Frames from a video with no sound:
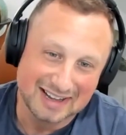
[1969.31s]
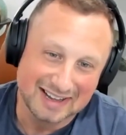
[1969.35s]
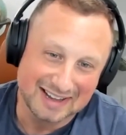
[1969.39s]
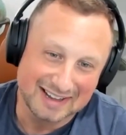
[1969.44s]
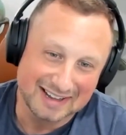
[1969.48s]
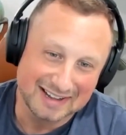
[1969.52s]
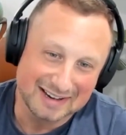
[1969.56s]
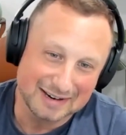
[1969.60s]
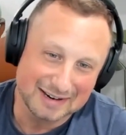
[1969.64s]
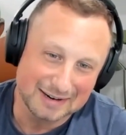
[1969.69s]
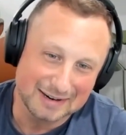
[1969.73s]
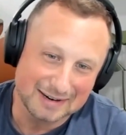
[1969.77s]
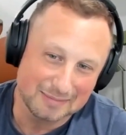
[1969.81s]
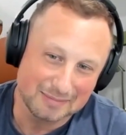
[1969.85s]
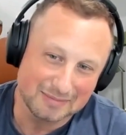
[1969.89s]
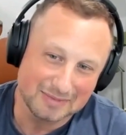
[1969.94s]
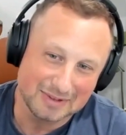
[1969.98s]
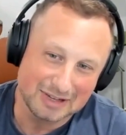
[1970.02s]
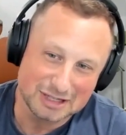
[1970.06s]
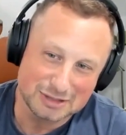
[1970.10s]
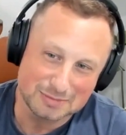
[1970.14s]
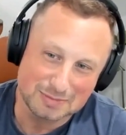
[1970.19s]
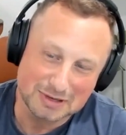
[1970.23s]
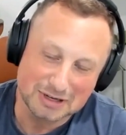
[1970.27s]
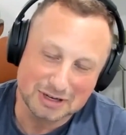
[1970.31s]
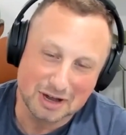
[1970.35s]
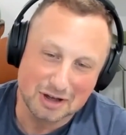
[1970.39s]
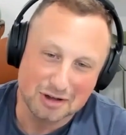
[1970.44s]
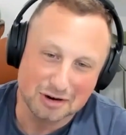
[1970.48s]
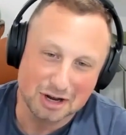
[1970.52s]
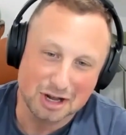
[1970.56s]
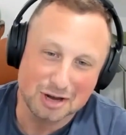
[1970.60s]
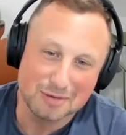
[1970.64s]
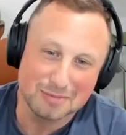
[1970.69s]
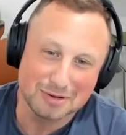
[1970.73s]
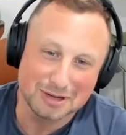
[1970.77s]
And it's been
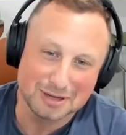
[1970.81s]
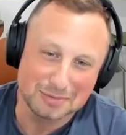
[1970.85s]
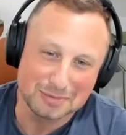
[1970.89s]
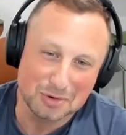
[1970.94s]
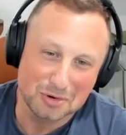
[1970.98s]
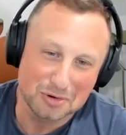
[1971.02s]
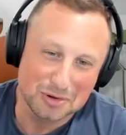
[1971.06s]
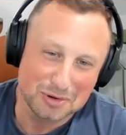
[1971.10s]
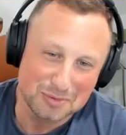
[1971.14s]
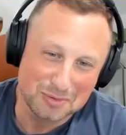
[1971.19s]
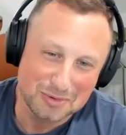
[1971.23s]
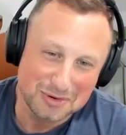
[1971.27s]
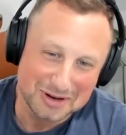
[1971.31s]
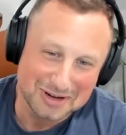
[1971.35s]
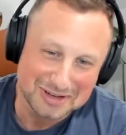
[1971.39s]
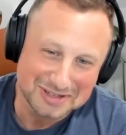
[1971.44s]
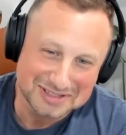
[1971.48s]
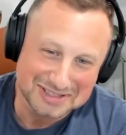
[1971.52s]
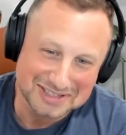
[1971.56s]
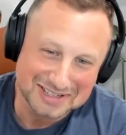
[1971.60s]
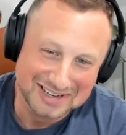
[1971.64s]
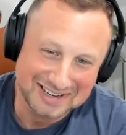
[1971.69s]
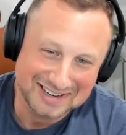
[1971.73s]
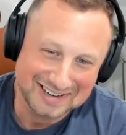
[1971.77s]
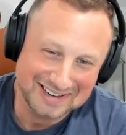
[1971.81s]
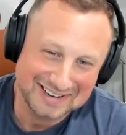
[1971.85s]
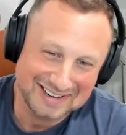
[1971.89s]
called humbling more than once.